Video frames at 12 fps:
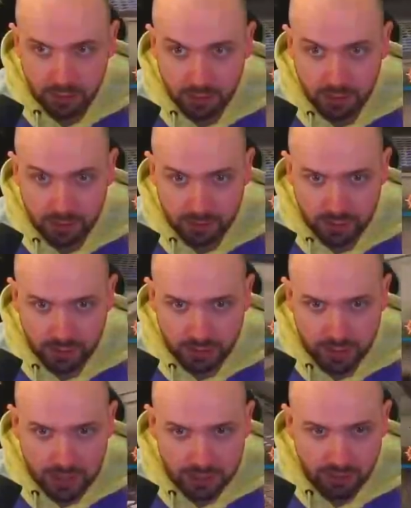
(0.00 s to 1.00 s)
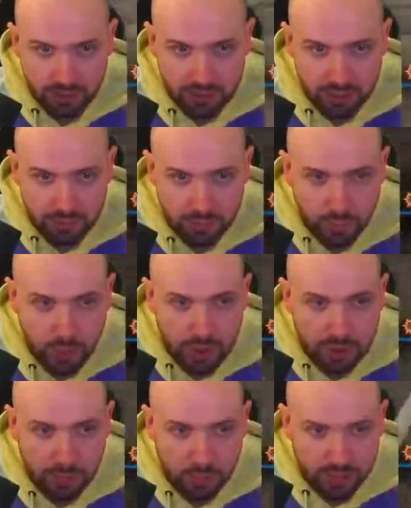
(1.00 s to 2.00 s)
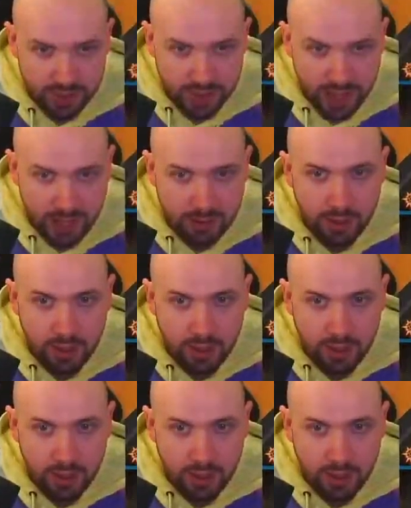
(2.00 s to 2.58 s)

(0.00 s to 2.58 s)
In that direction from where the ball is now.